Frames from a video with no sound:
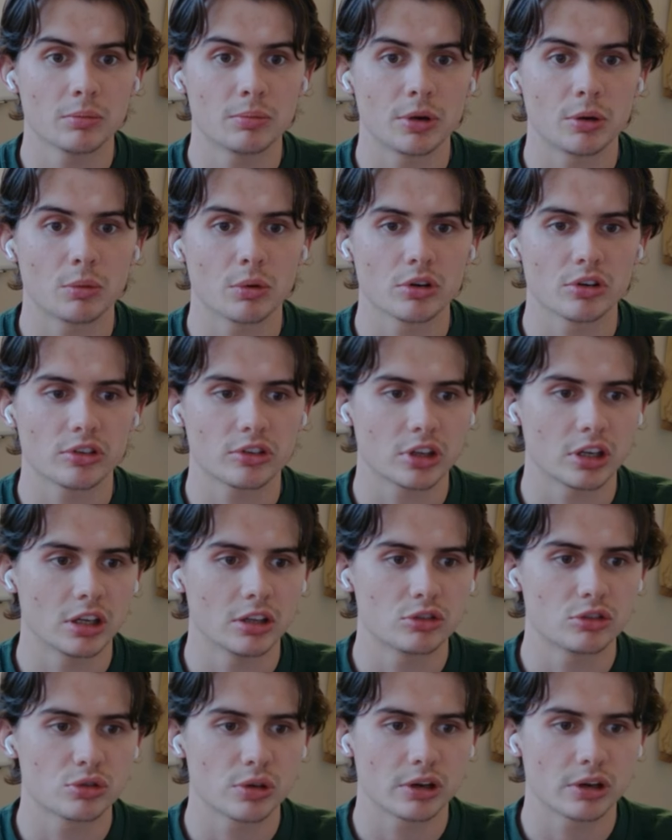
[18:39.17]
but we're just going to
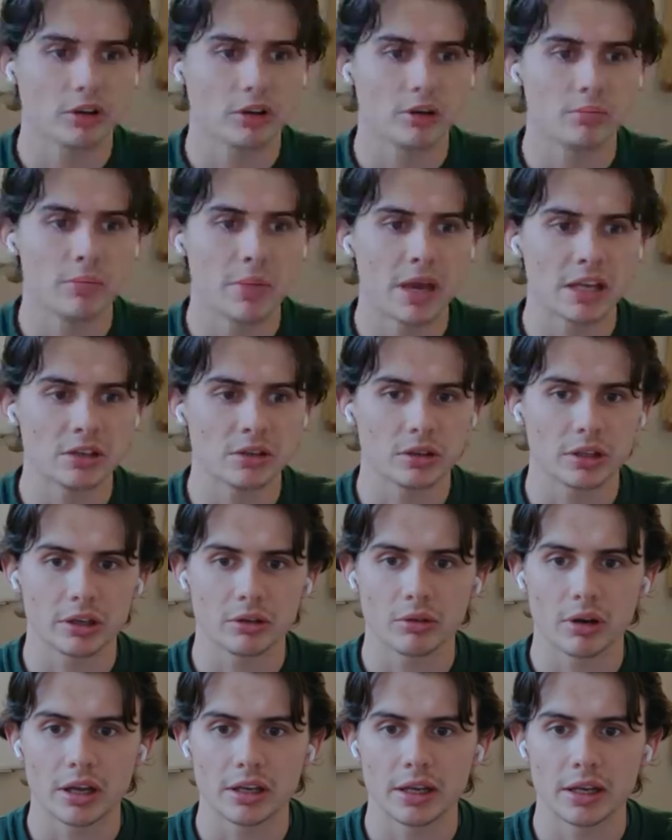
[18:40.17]
trigger it manually
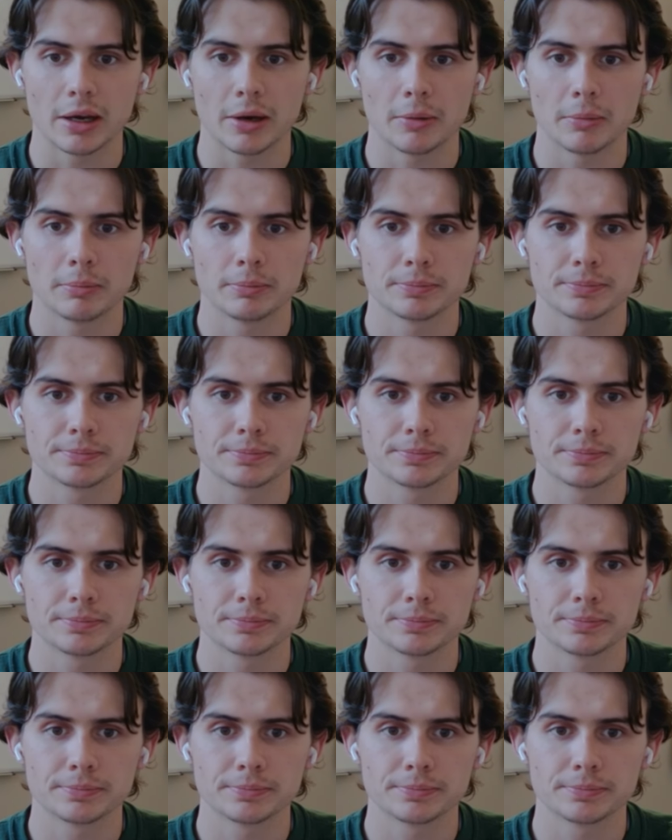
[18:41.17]
right now.